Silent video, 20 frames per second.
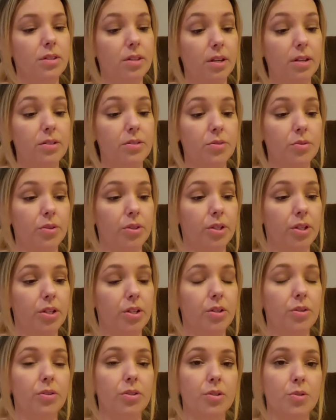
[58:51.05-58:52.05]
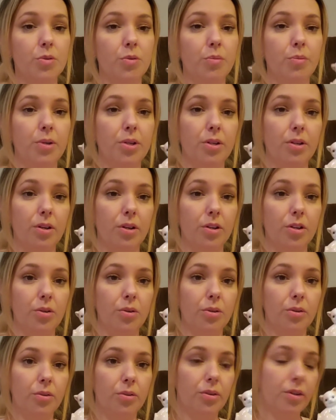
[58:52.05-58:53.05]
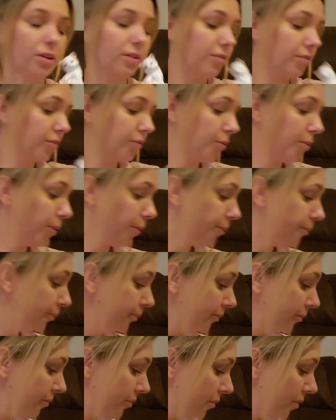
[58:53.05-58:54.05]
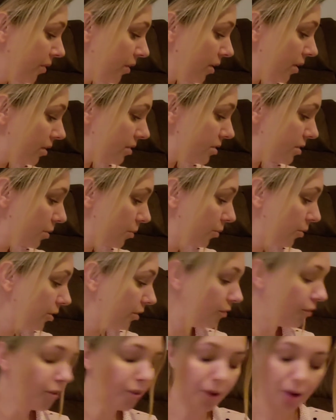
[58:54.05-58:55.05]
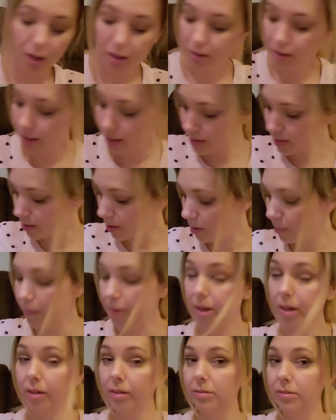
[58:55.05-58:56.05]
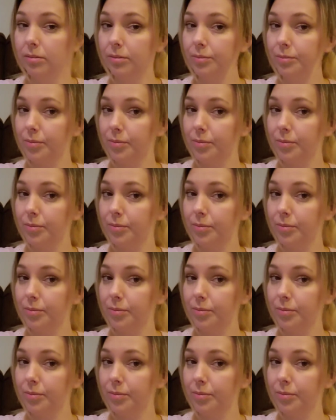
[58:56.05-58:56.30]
That is really cute. This would be a cute little gift for someone for the holidays coming.